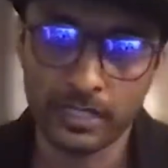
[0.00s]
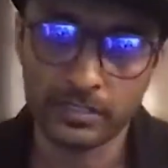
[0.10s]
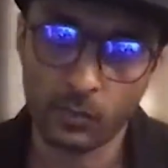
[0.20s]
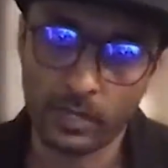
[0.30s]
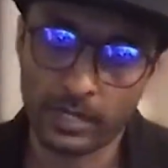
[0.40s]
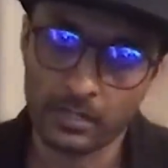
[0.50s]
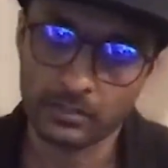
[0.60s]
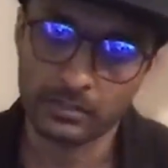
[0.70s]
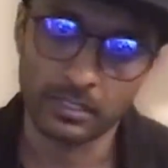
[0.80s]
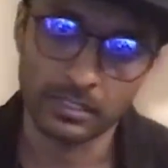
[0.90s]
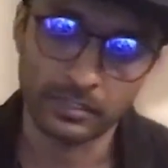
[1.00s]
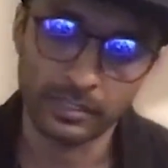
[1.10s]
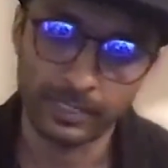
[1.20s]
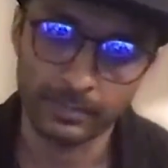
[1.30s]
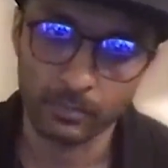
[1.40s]
That's the warehouse
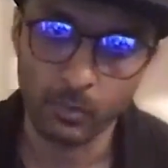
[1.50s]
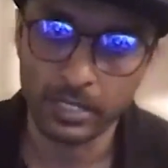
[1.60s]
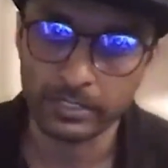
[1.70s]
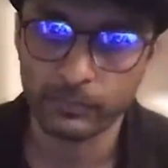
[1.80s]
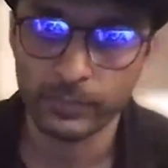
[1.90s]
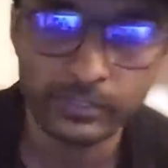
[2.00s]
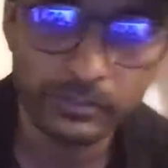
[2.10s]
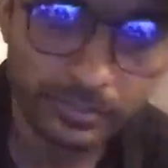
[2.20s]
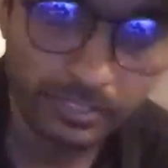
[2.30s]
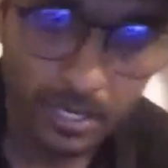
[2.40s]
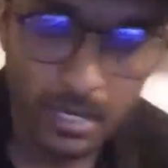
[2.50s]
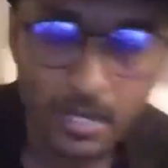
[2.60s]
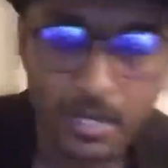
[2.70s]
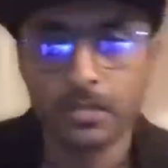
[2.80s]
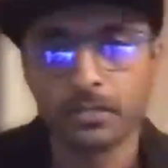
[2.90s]
3PL uh, provider we use.
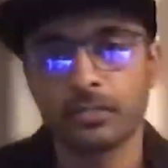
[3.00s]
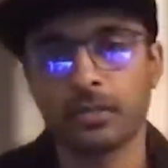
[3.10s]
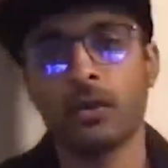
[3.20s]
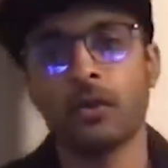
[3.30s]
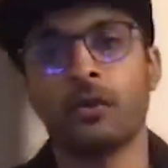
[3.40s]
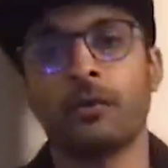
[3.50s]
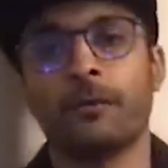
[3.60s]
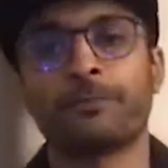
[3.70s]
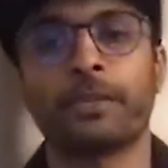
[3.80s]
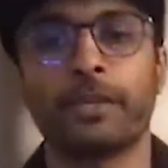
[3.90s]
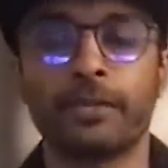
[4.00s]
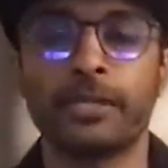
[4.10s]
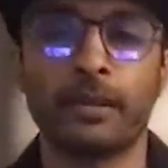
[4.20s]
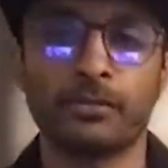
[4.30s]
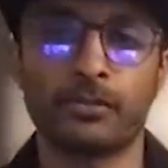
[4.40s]
So they've
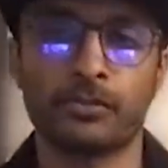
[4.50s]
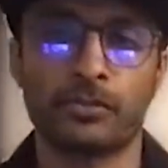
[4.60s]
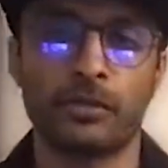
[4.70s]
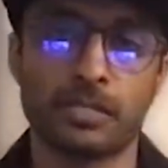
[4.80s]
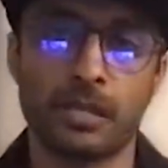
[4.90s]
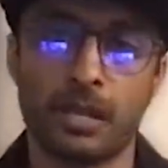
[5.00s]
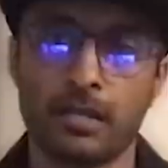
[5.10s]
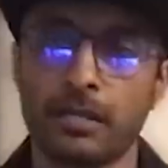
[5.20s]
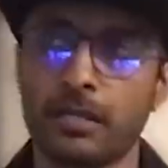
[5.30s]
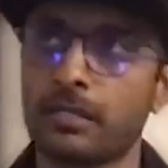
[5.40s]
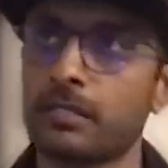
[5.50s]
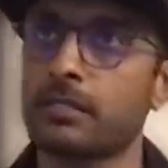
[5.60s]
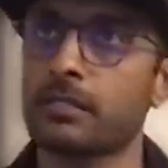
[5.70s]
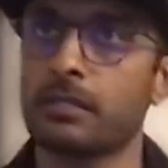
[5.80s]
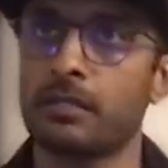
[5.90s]
been able to service our
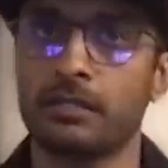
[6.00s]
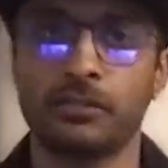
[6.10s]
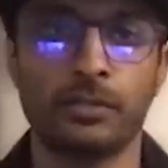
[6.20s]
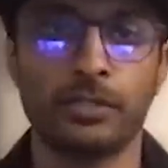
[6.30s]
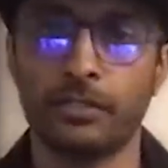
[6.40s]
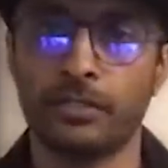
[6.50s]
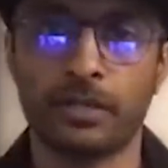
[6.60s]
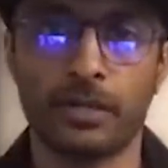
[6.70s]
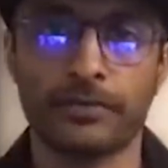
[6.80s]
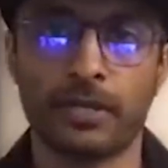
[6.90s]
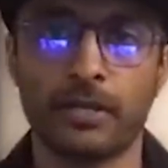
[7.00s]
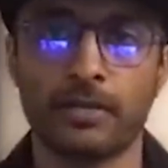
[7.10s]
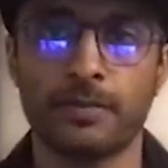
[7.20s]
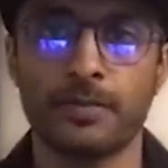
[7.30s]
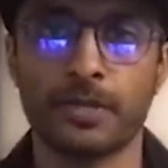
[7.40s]
needs uh, during these tough
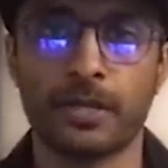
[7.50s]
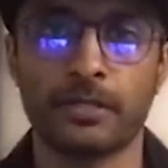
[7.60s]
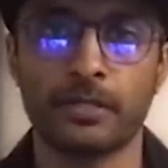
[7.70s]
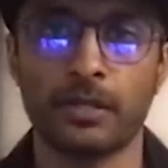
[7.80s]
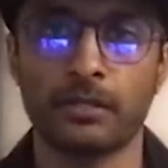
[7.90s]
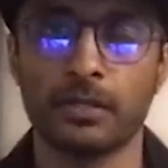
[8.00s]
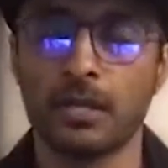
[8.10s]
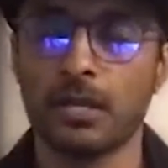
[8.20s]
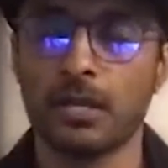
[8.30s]
times, and you know,